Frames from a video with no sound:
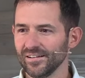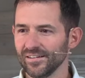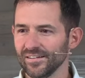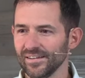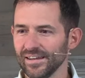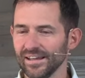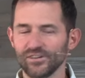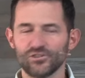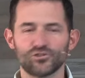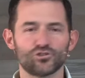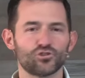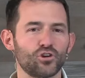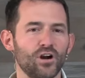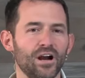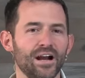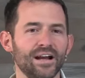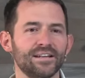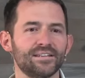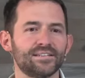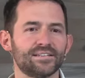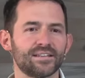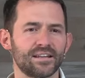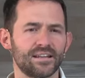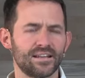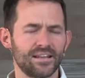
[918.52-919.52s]
They
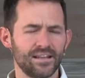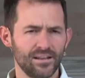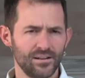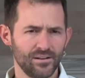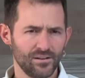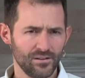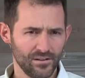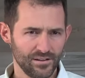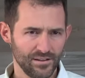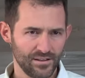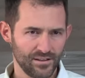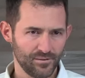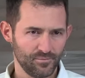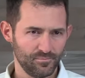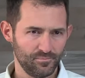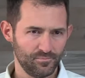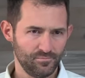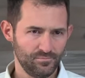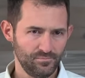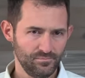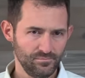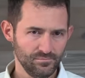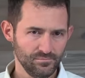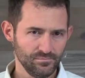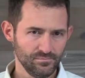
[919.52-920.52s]
tried to kill him
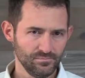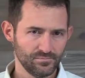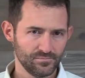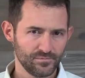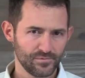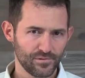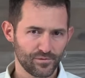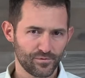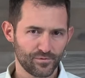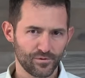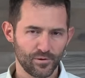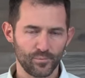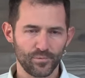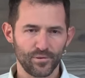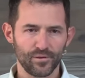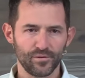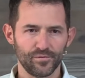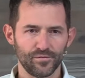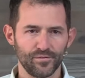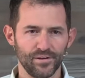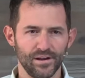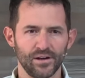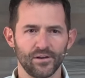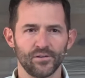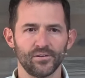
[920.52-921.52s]
from the
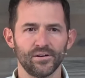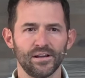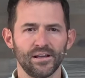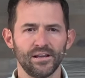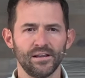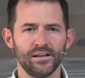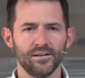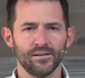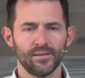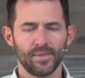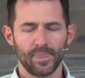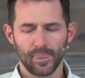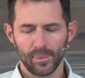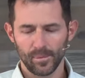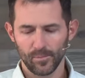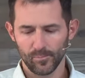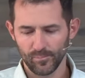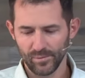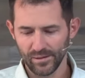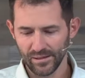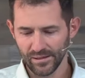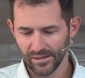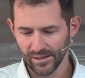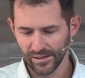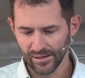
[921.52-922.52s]
very
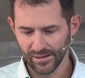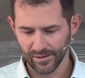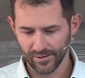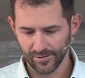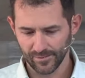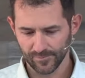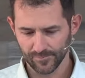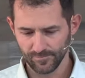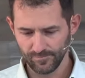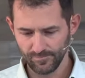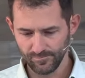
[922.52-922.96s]
beginning.